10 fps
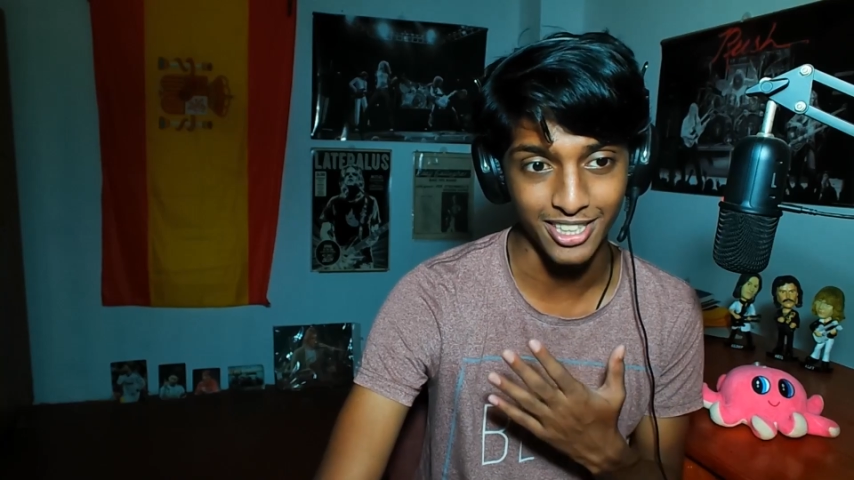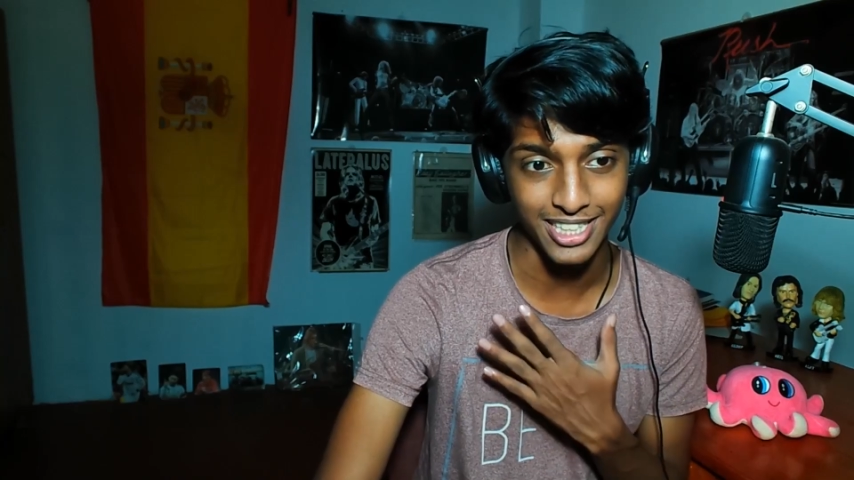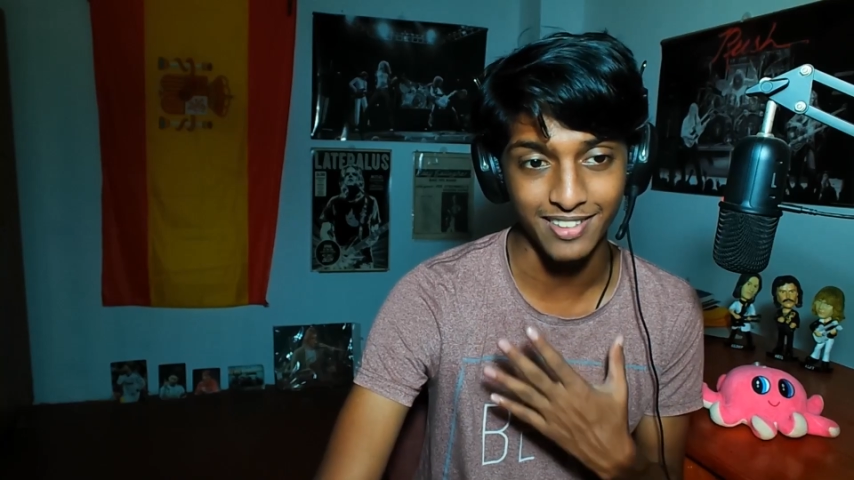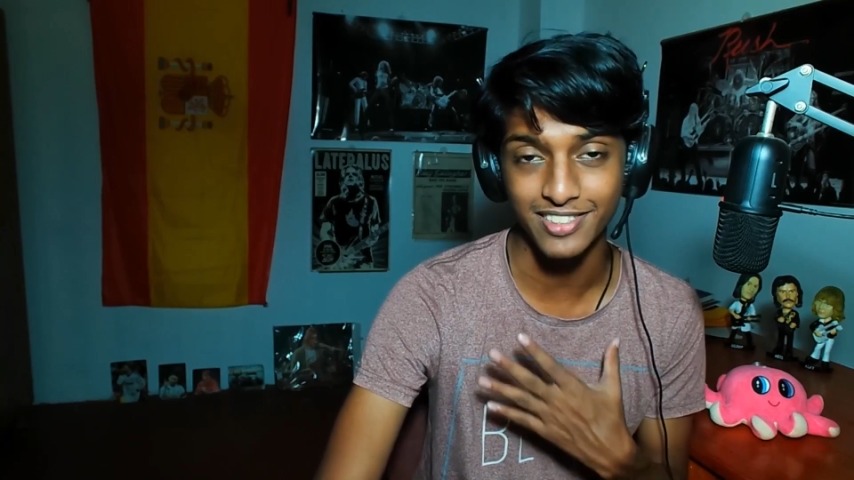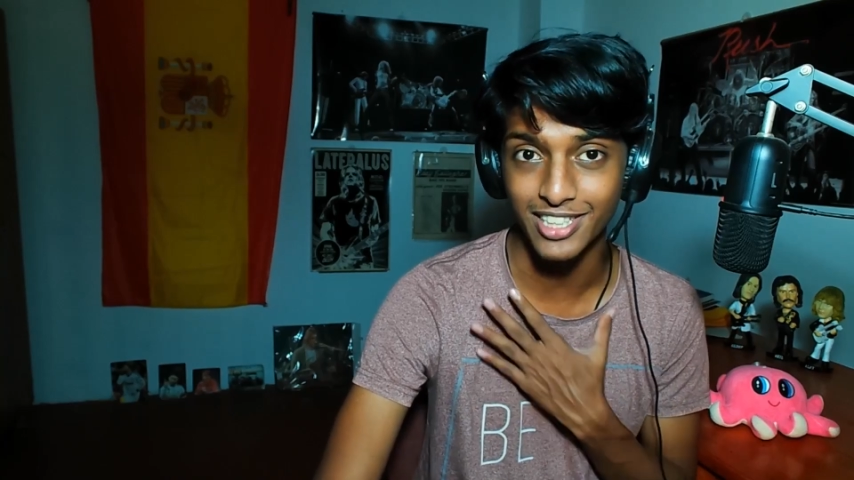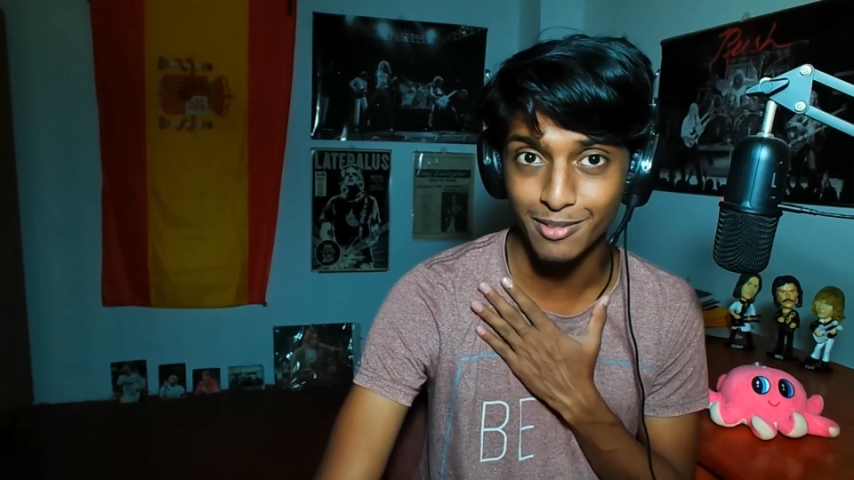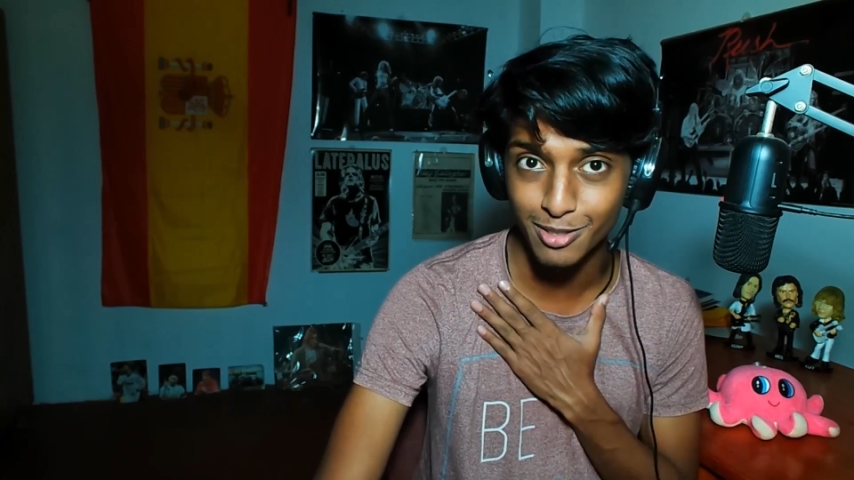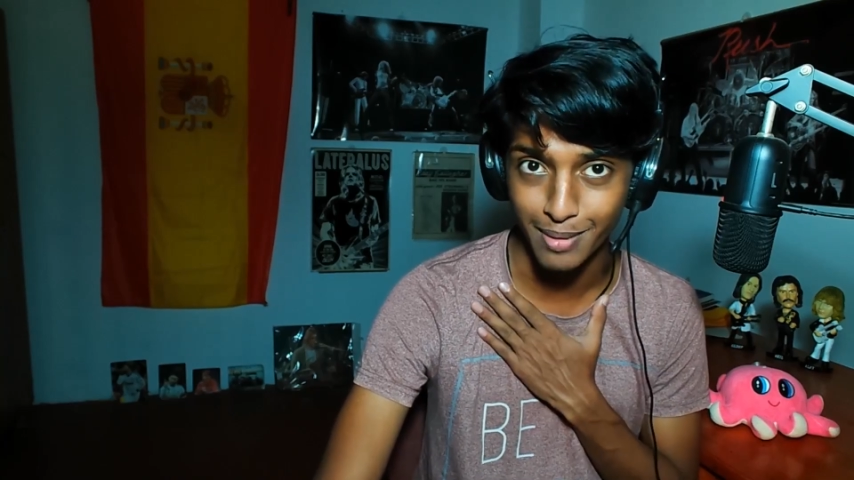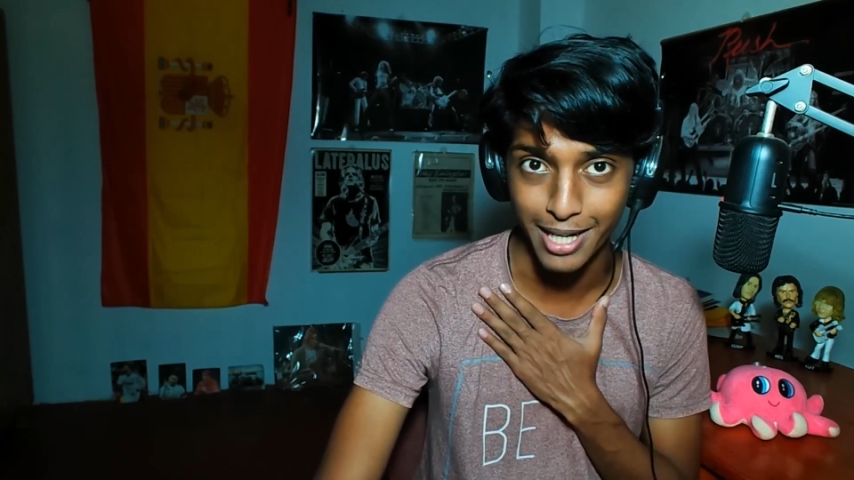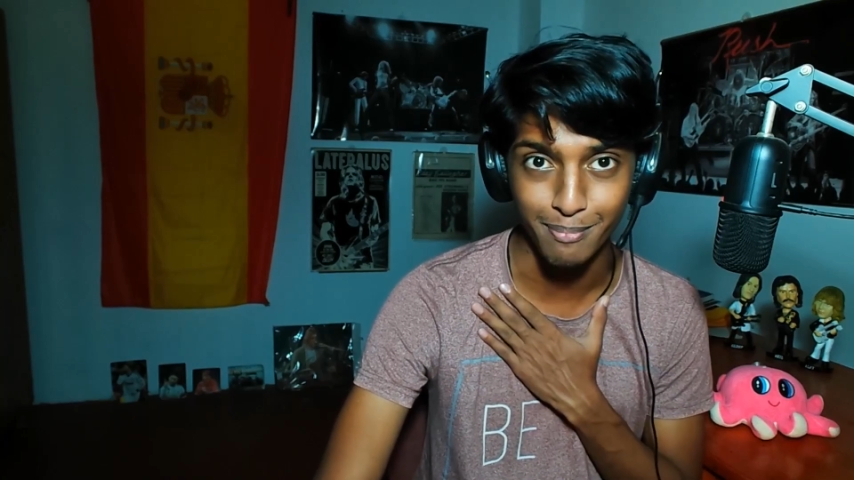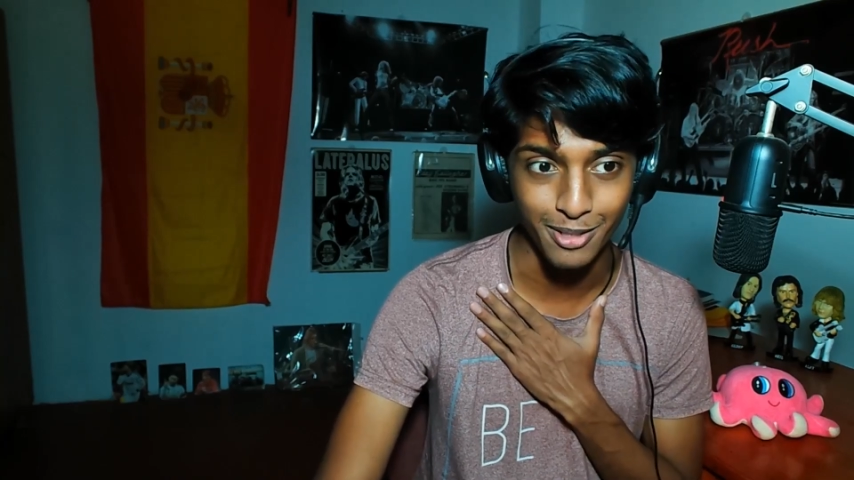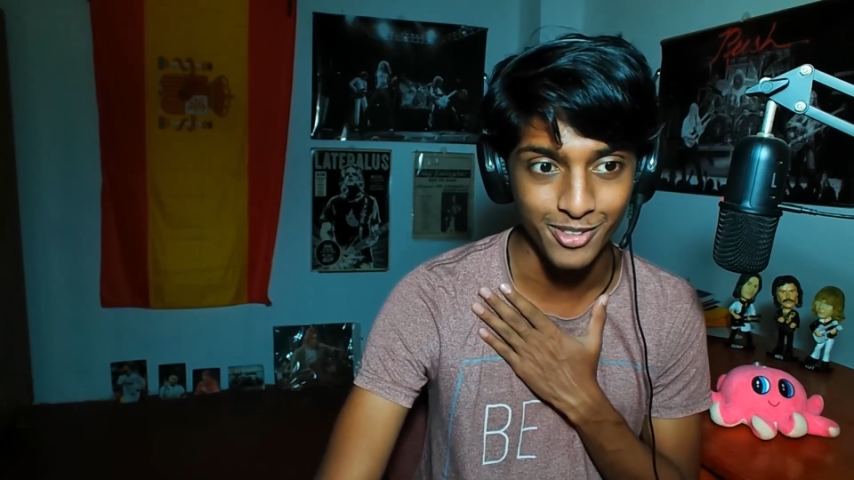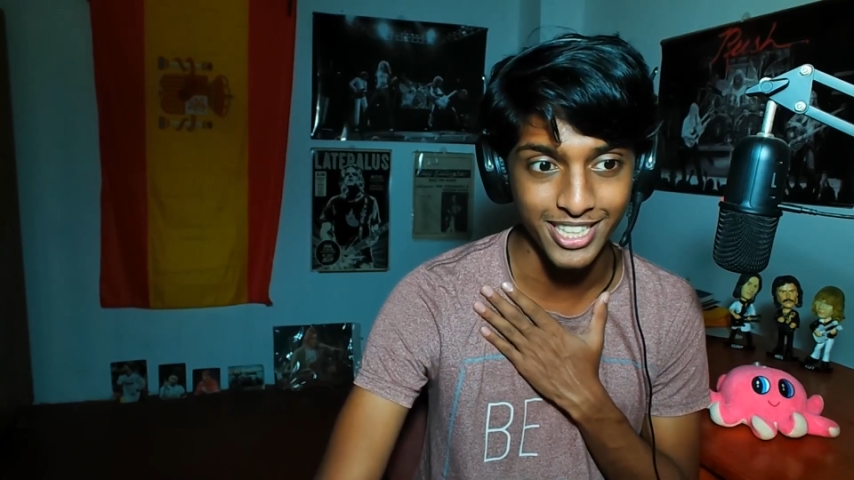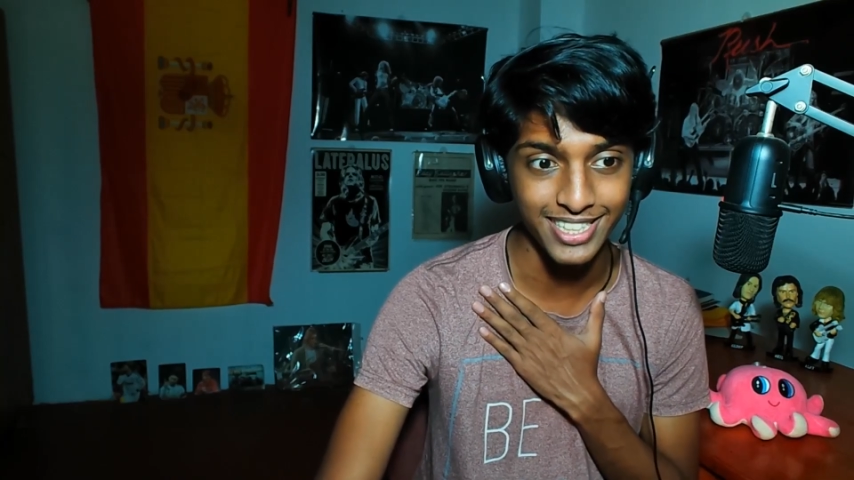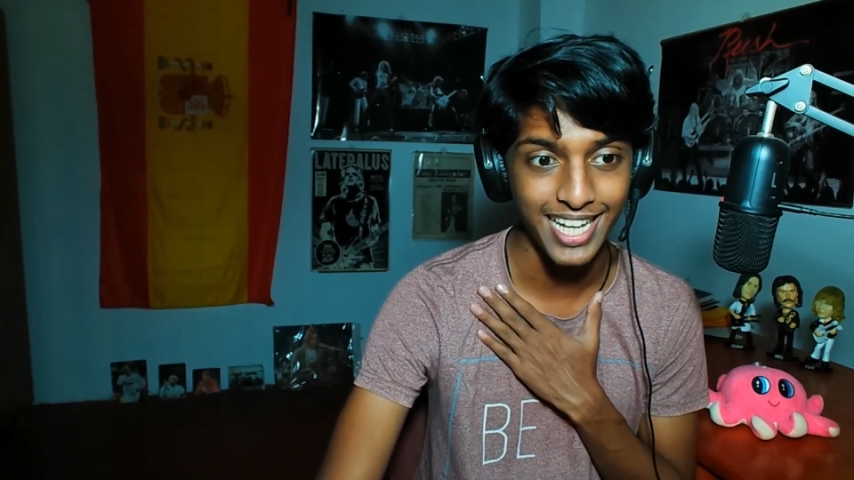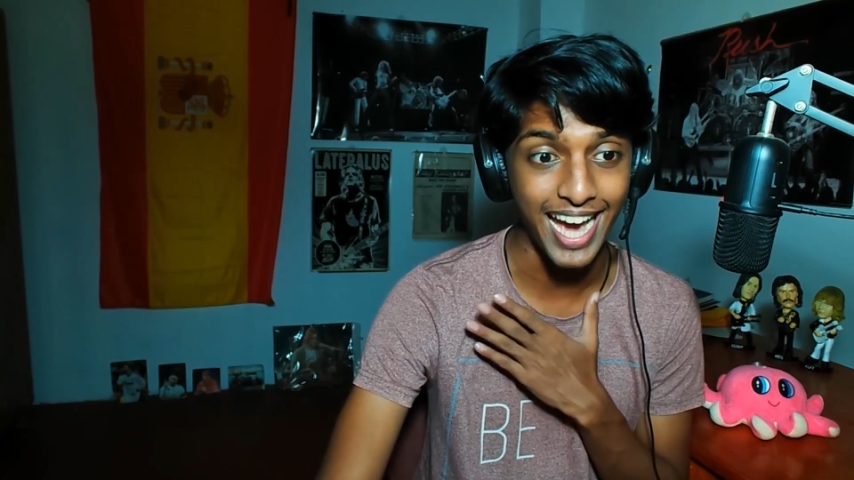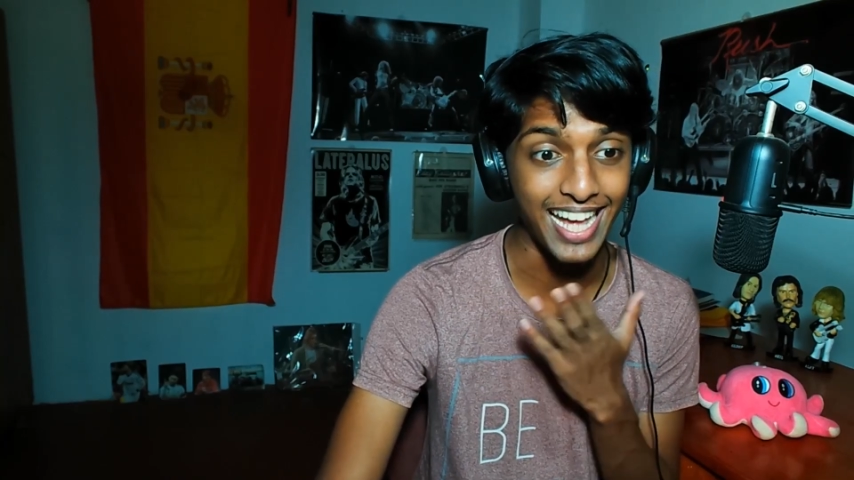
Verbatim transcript: our dreams might be worth,